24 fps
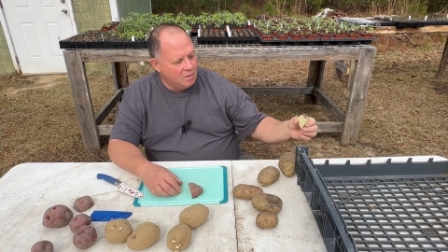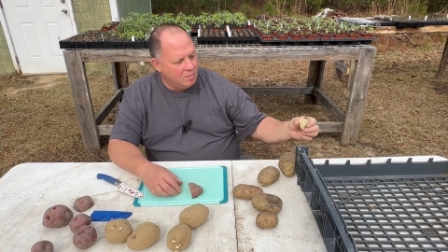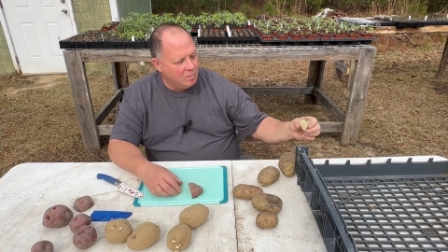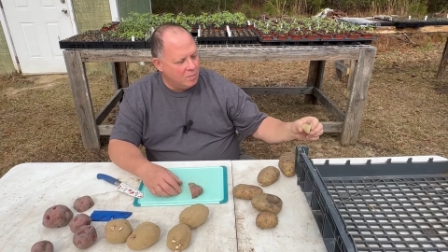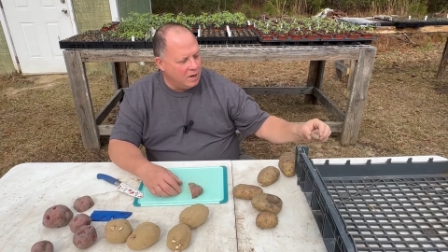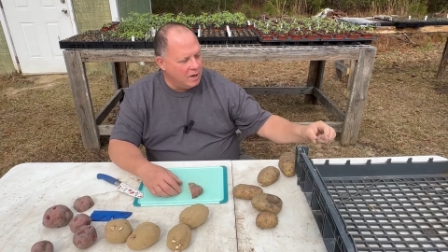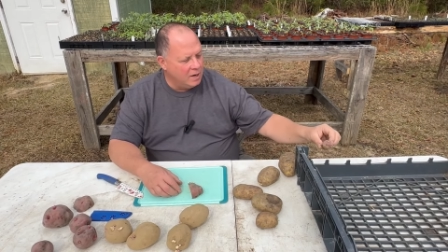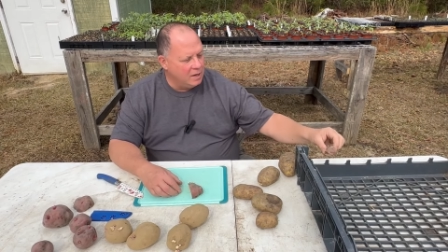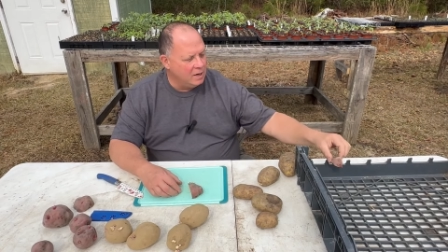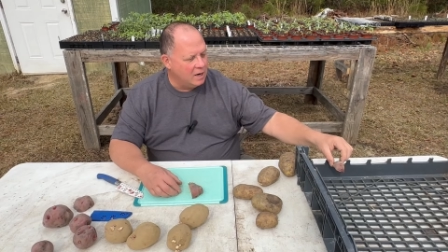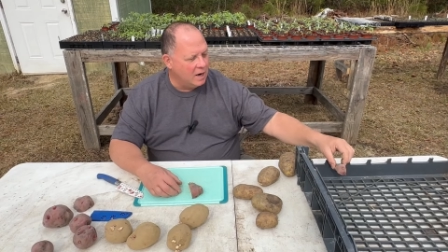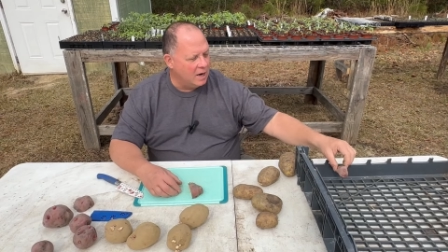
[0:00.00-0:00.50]

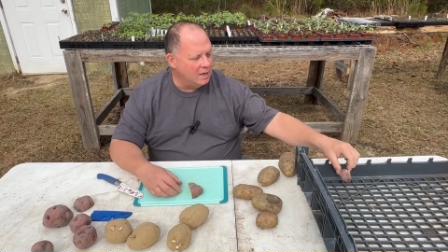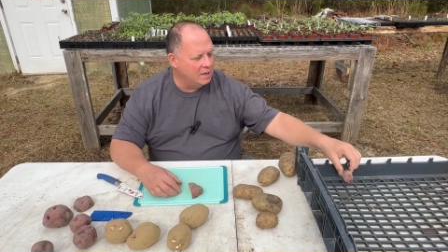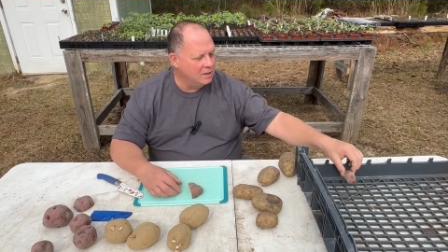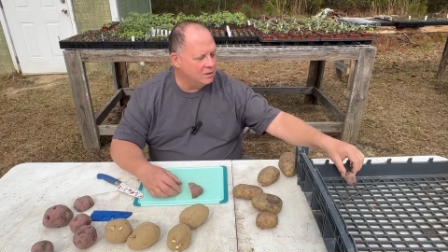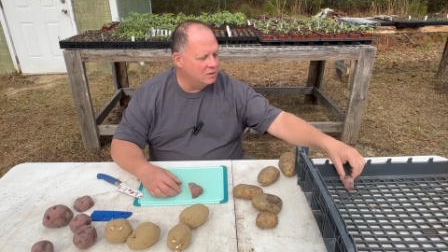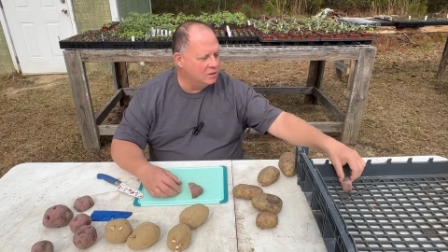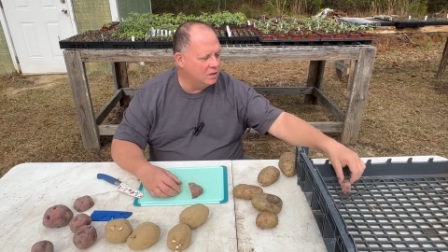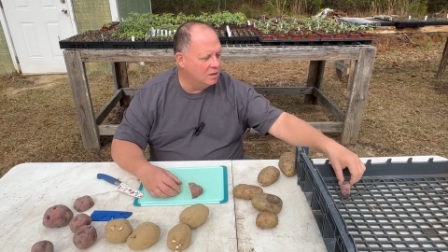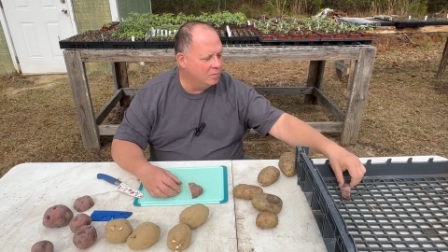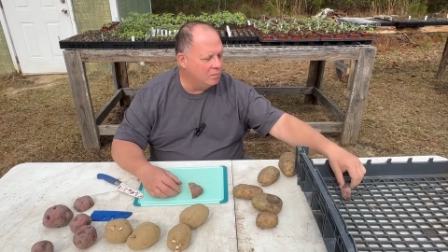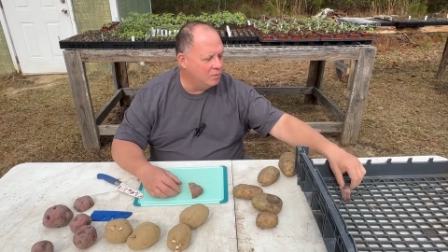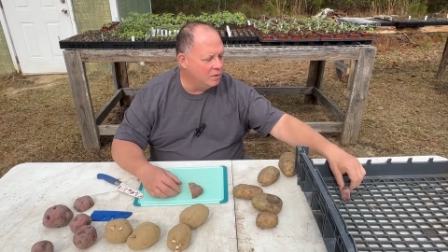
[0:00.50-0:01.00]
but I can
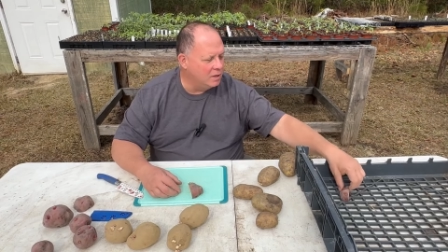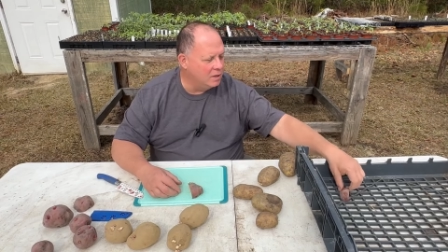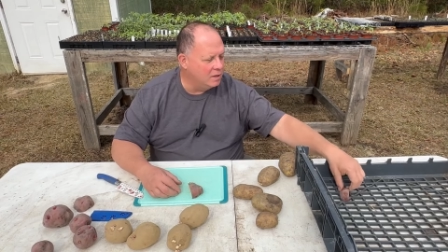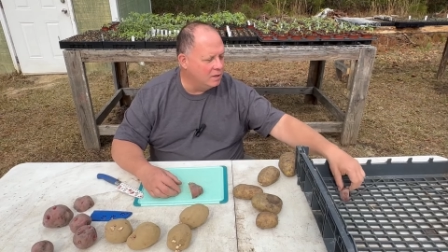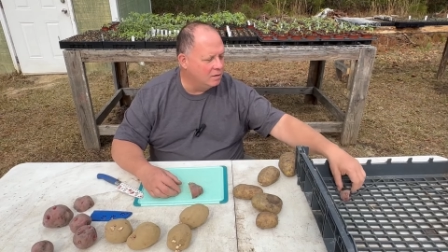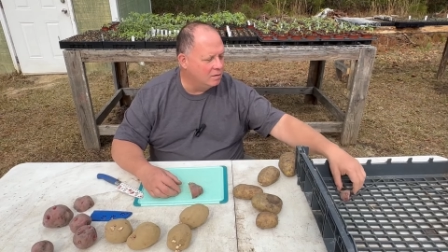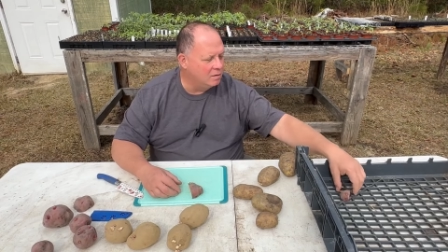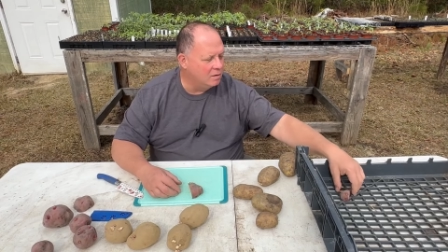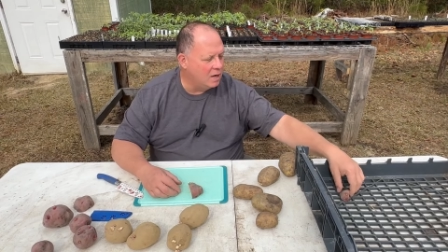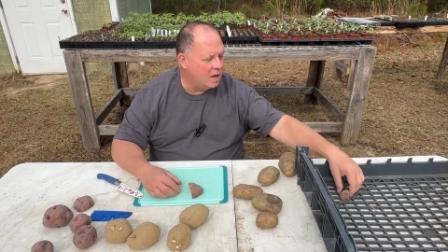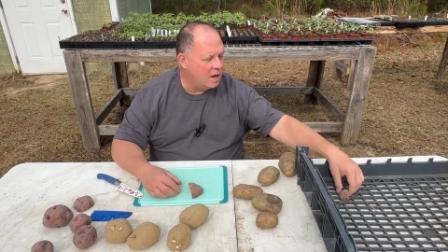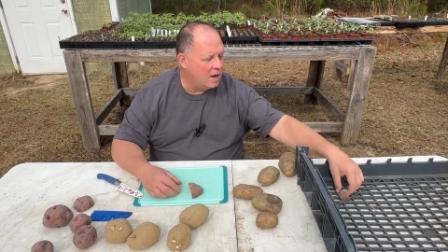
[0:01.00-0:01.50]
simply
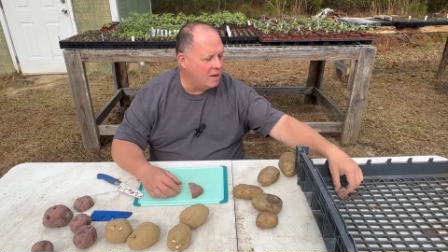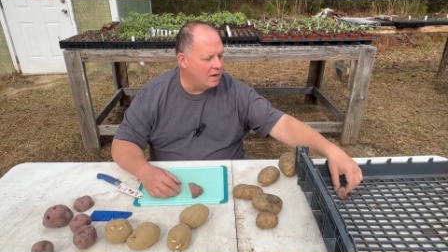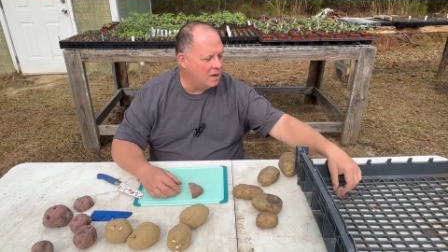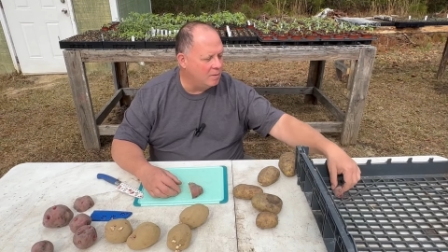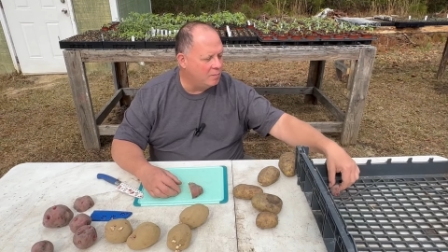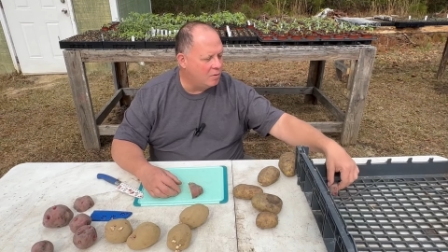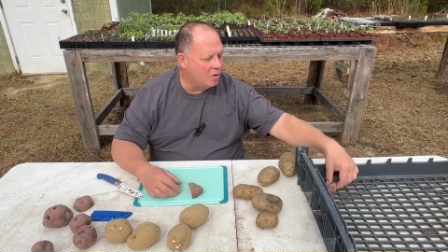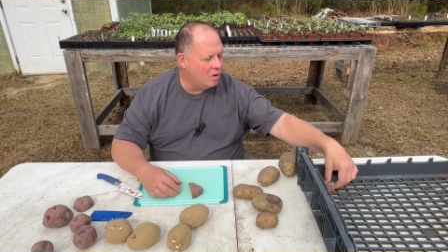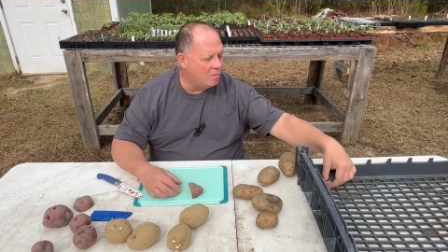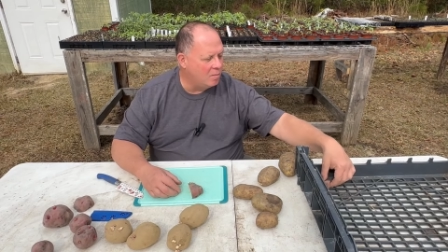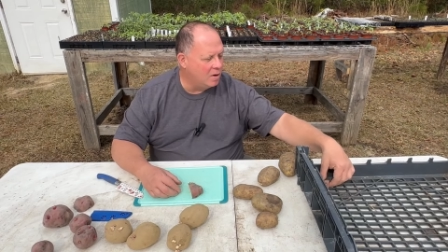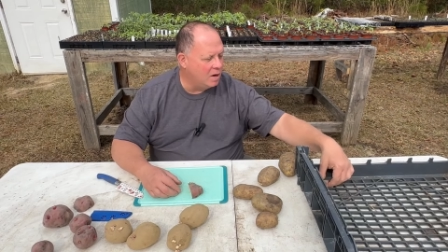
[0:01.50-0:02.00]
line
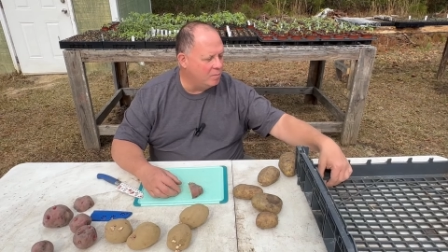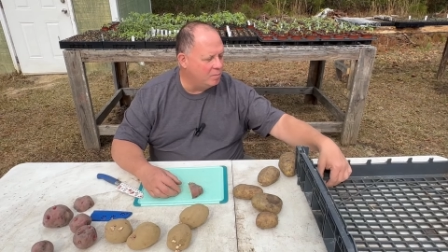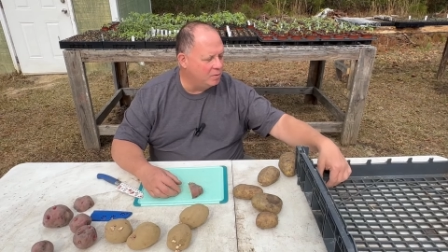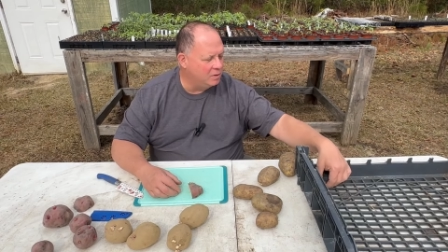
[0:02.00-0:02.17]
up all my